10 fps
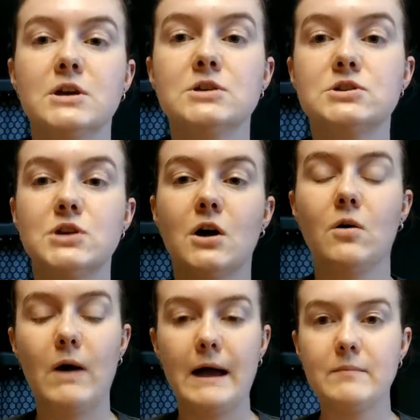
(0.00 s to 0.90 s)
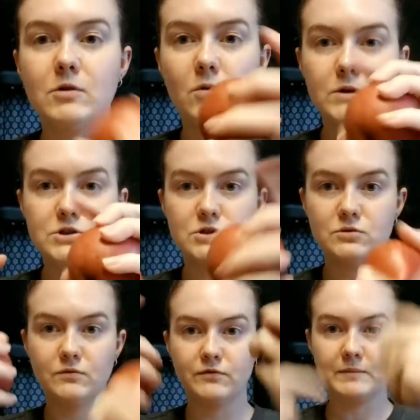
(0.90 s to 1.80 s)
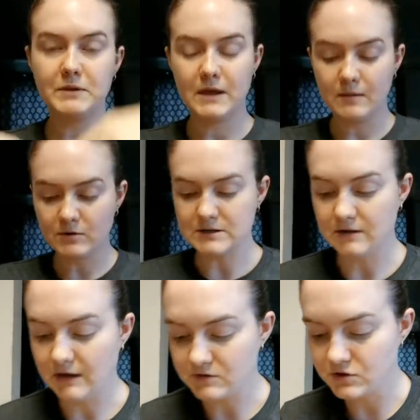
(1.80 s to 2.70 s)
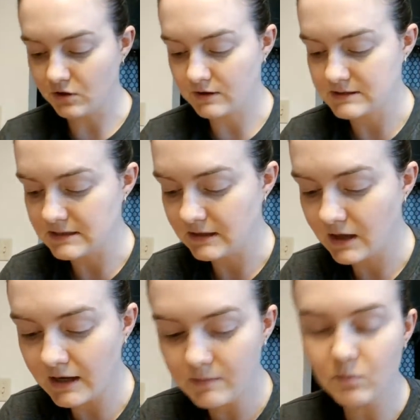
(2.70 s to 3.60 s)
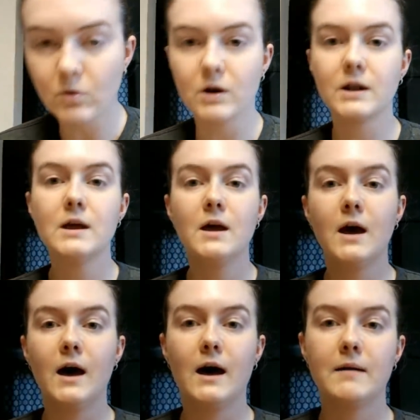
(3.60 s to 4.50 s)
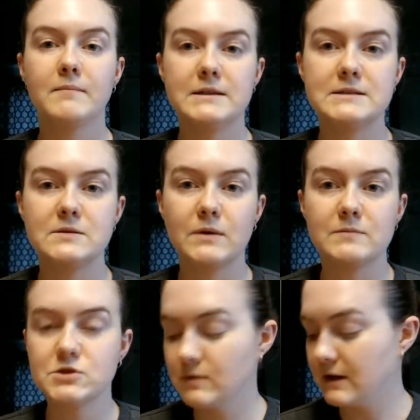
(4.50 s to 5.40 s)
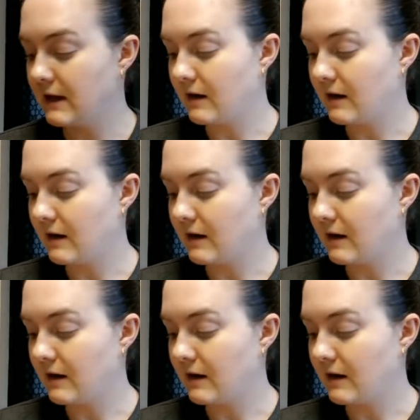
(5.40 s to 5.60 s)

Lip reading: So I'm going to flip the camera down now so y'all can see the cutting board and see what I'm doing, and